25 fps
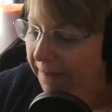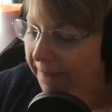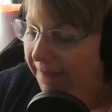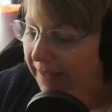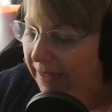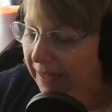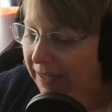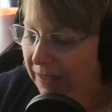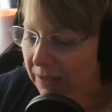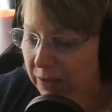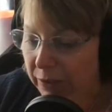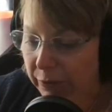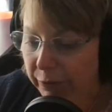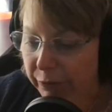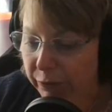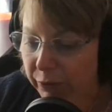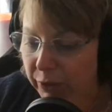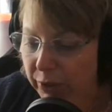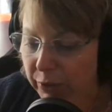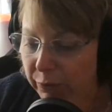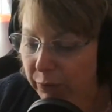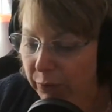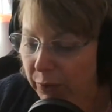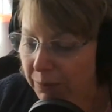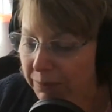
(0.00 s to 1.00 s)
It's a
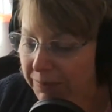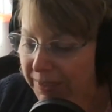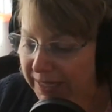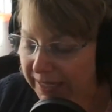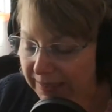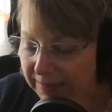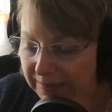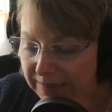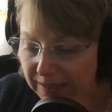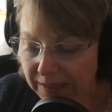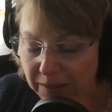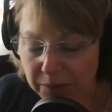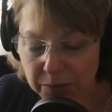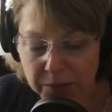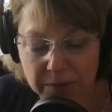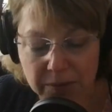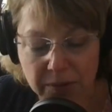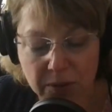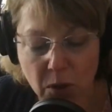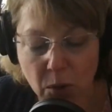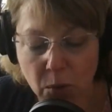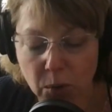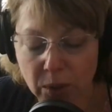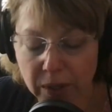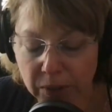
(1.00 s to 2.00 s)
free-form dancing with
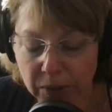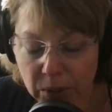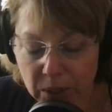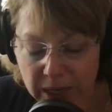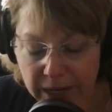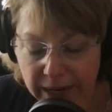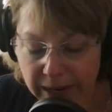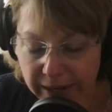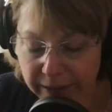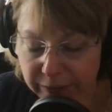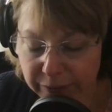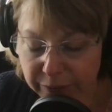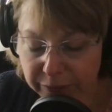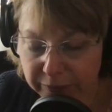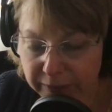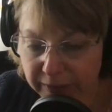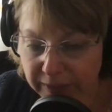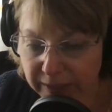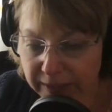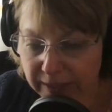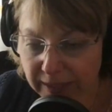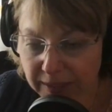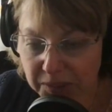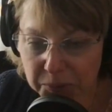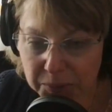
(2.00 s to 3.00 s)
no
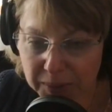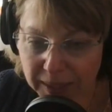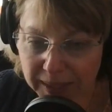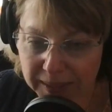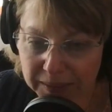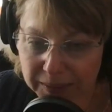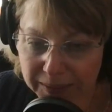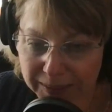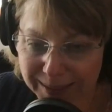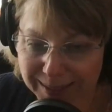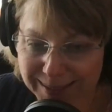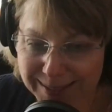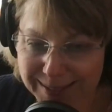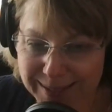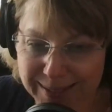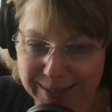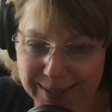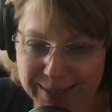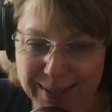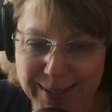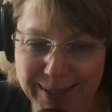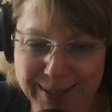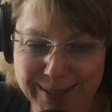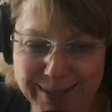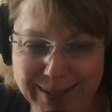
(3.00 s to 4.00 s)
choreography. That's what I liked,
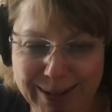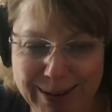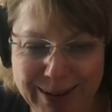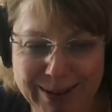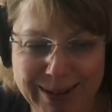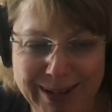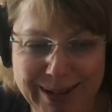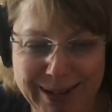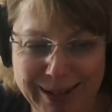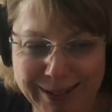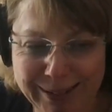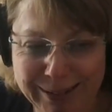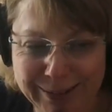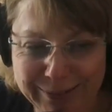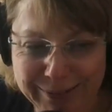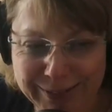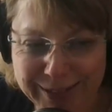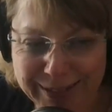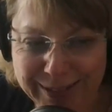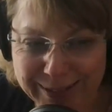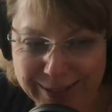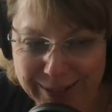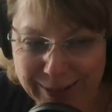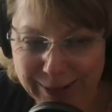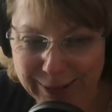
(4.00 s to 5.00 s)
because choreography
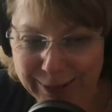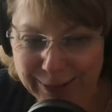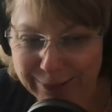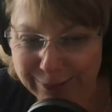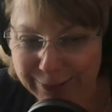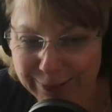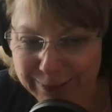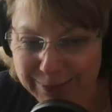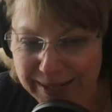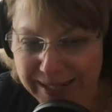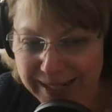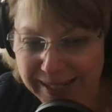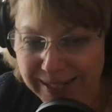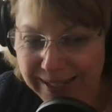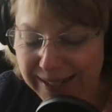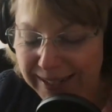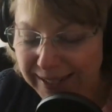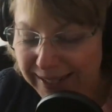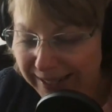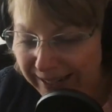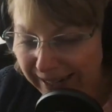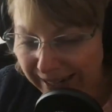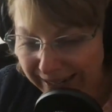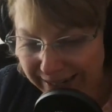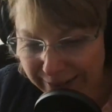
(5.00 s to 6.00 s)
is hard for me.
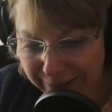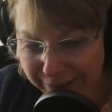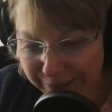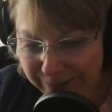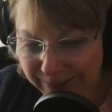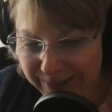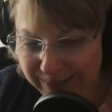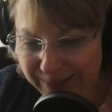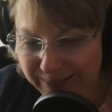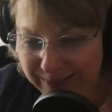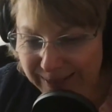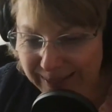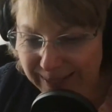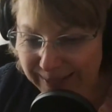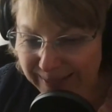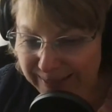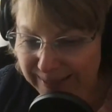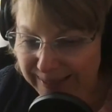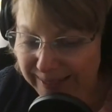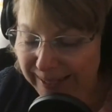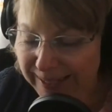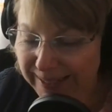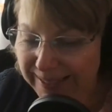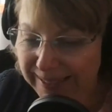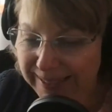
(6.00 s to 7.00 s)
I never went to dance
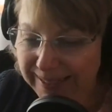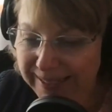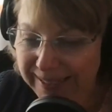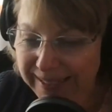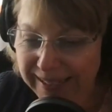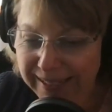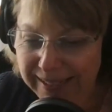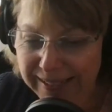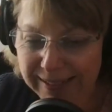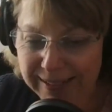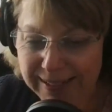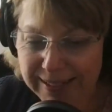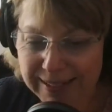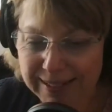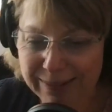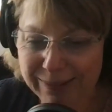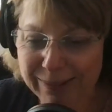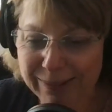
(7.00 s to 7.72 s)
class as a kid. So